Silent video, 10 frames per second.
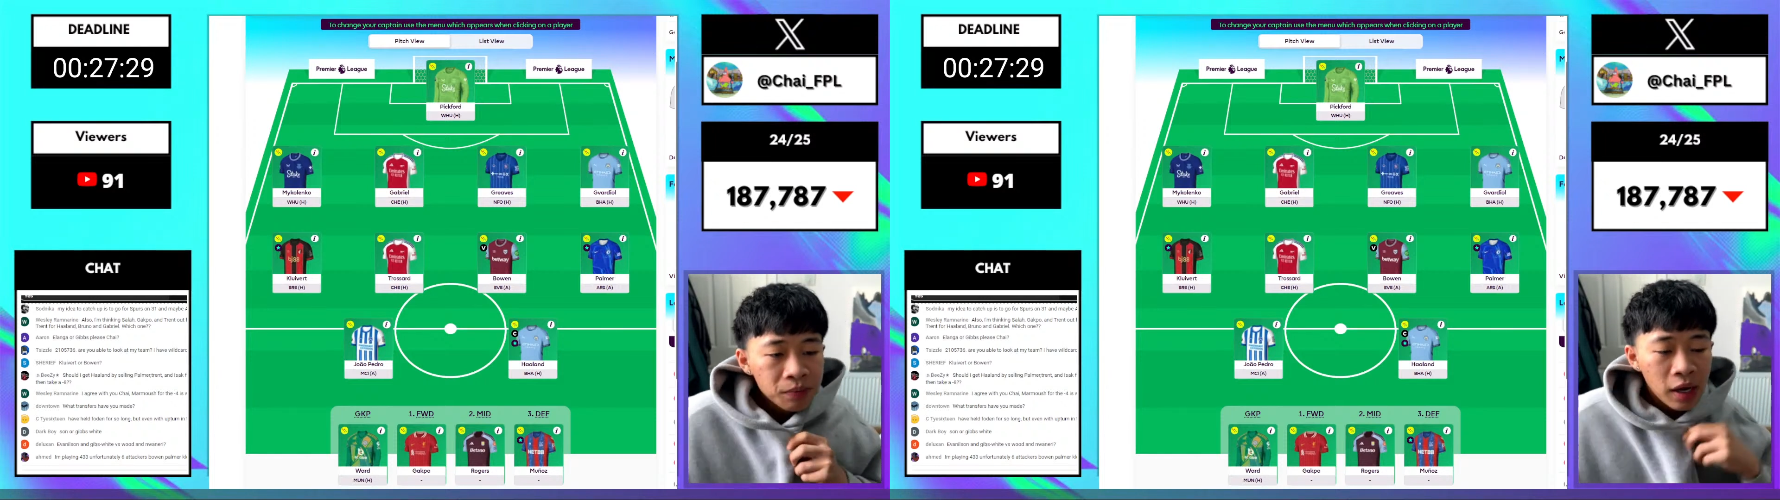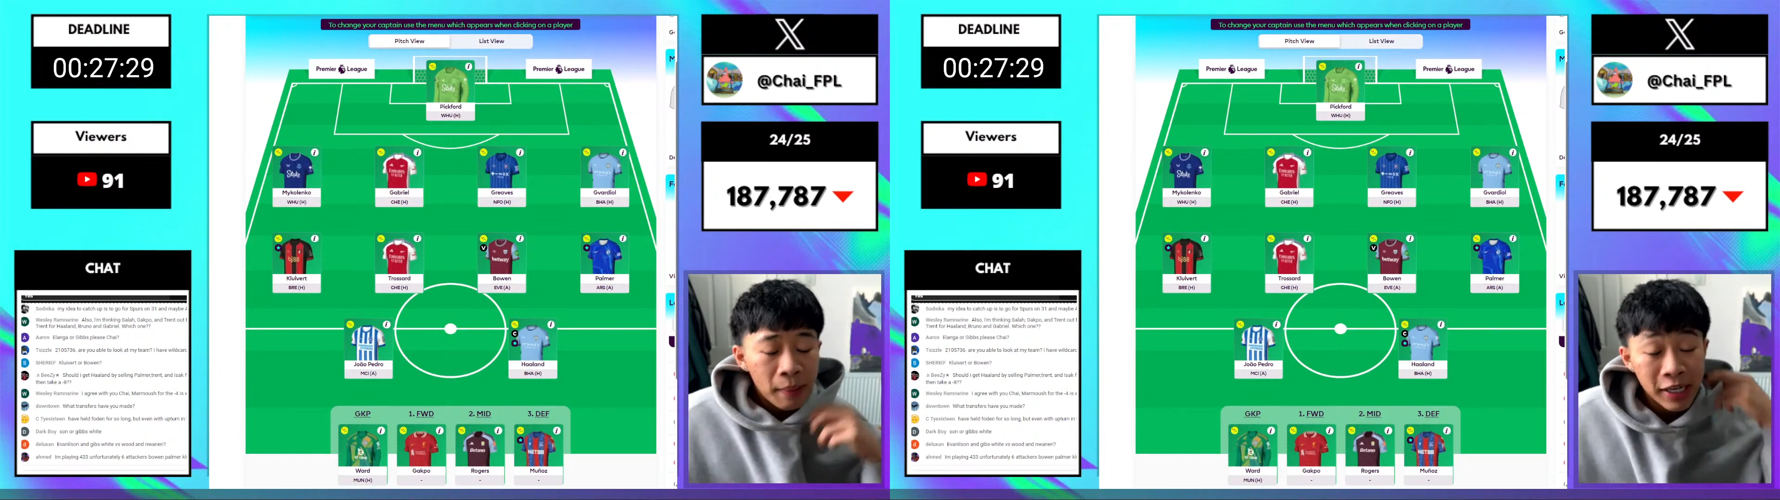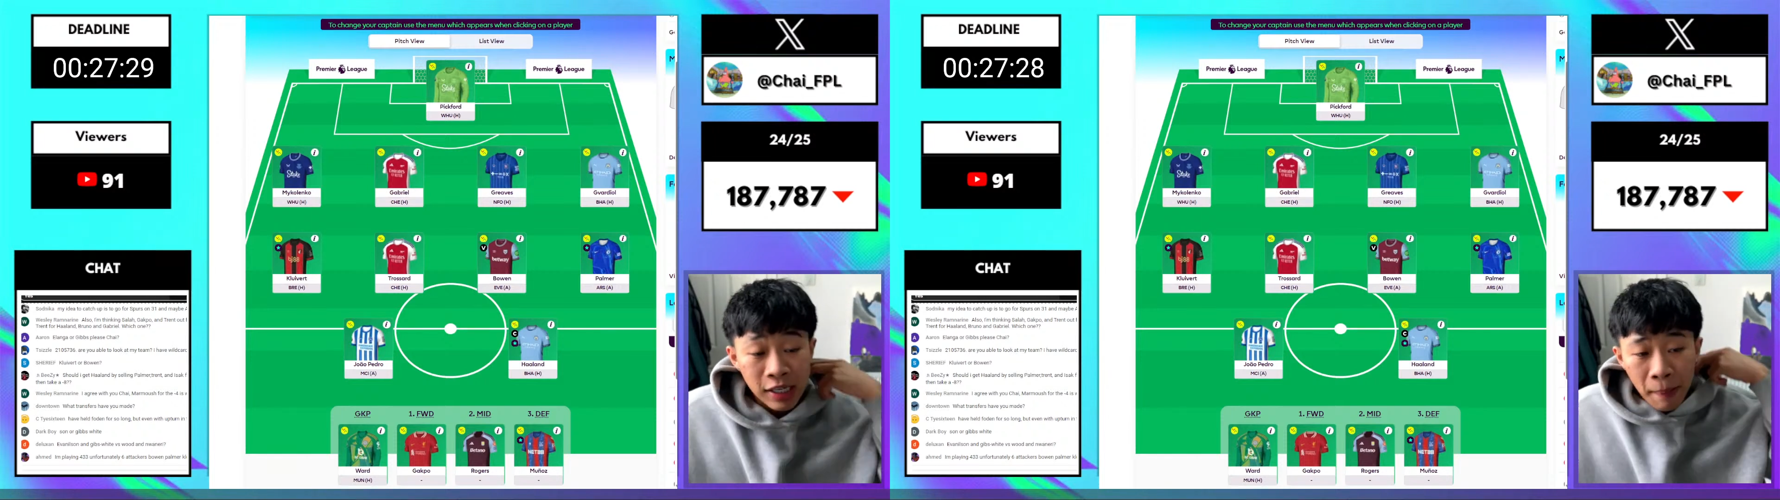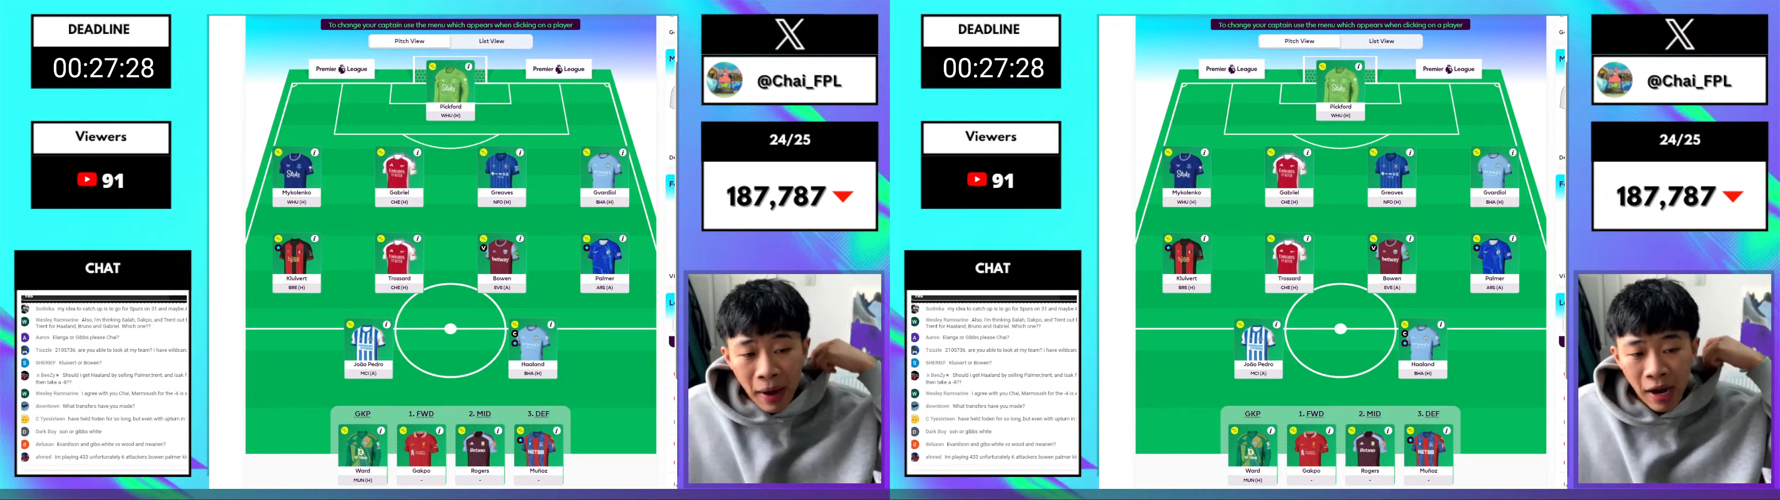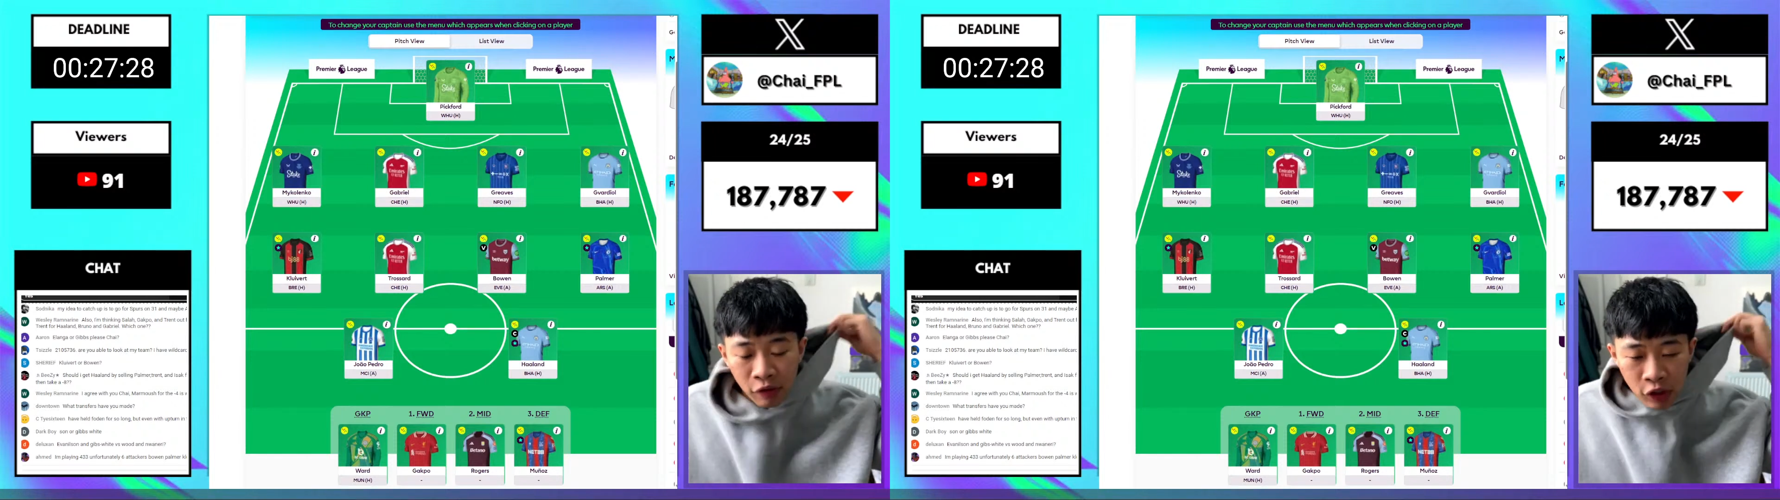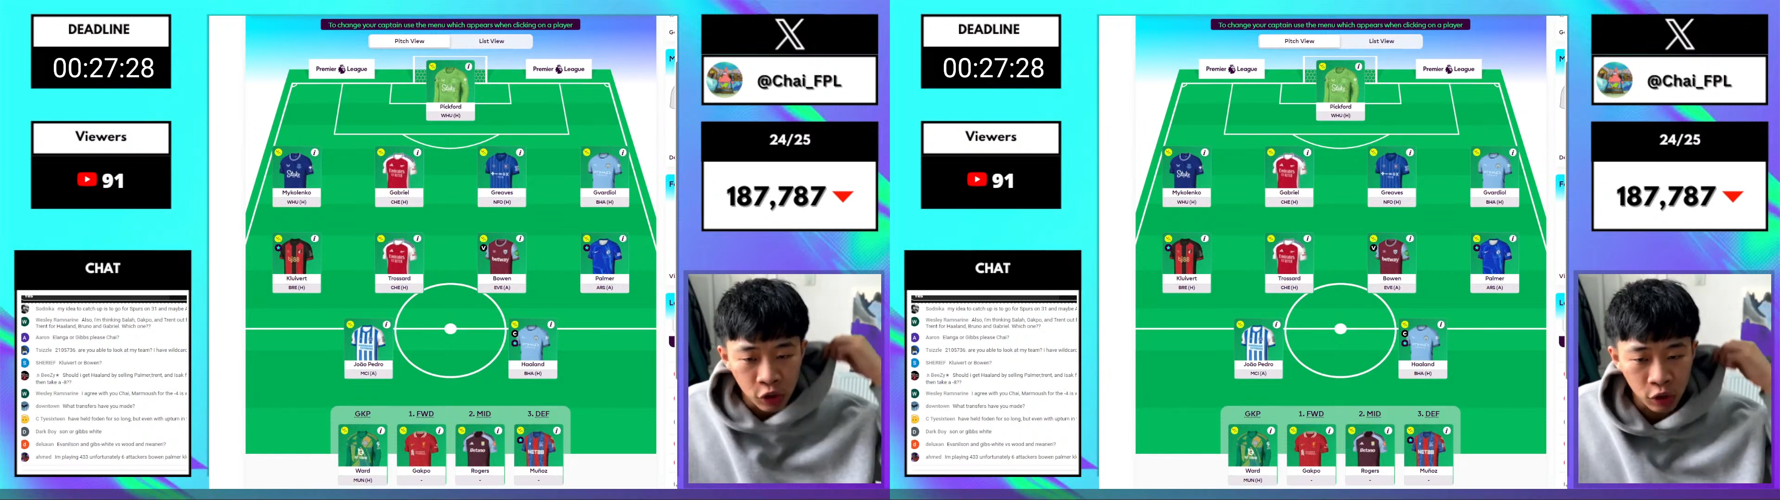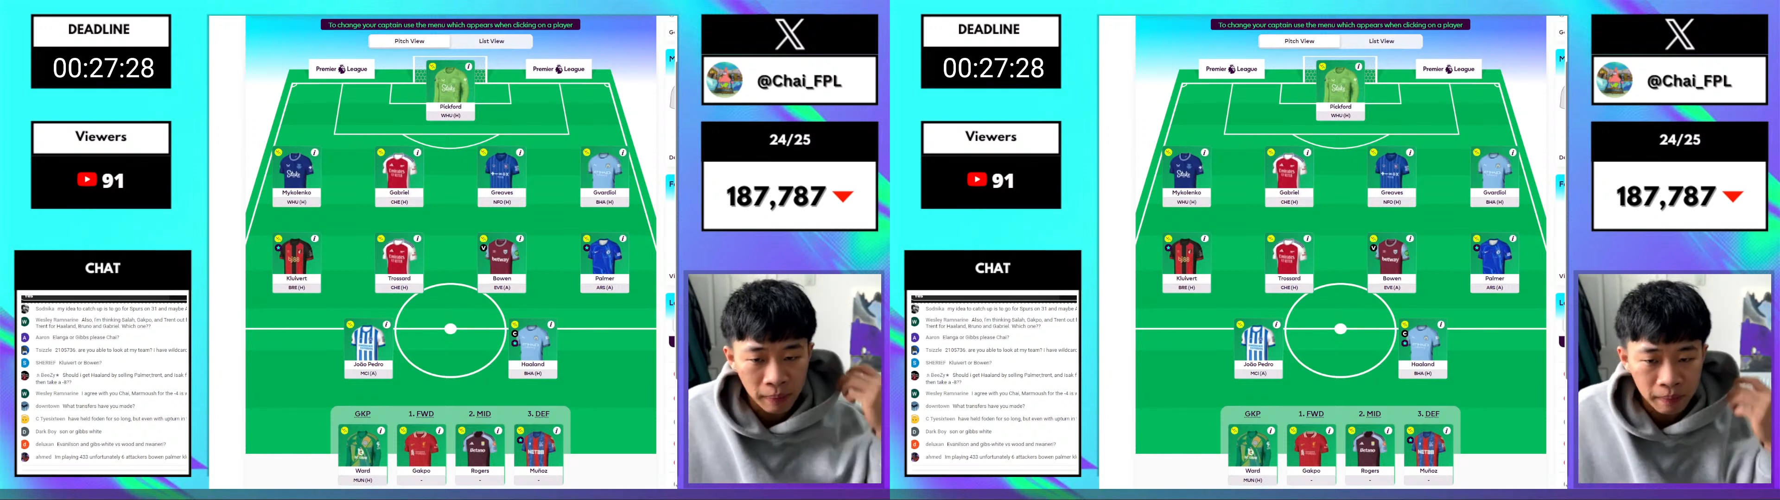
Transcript: I mean, it's not bad for sure.